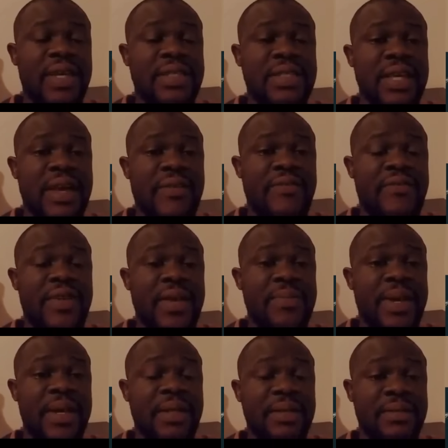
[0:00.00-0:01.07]
it a
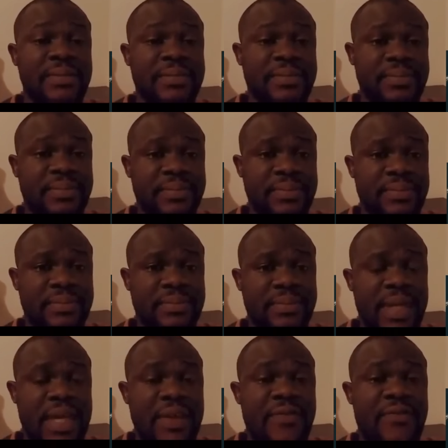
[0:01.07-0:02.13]
female,
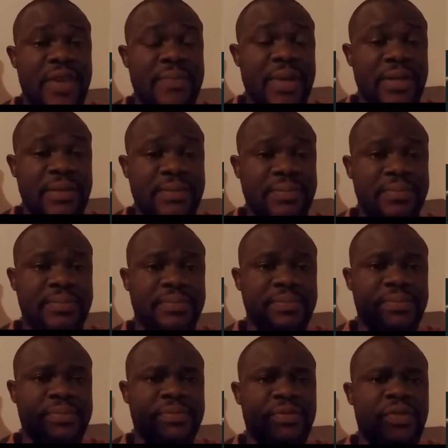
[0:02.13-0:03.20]
make it female,
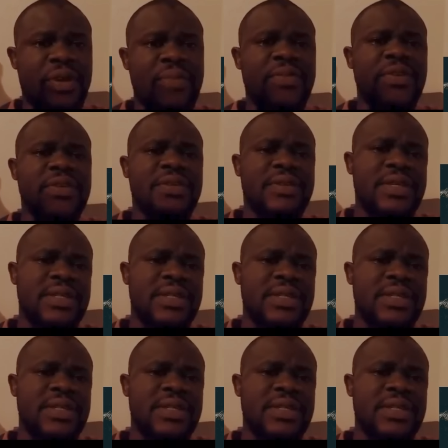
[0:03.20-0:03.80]
for obvious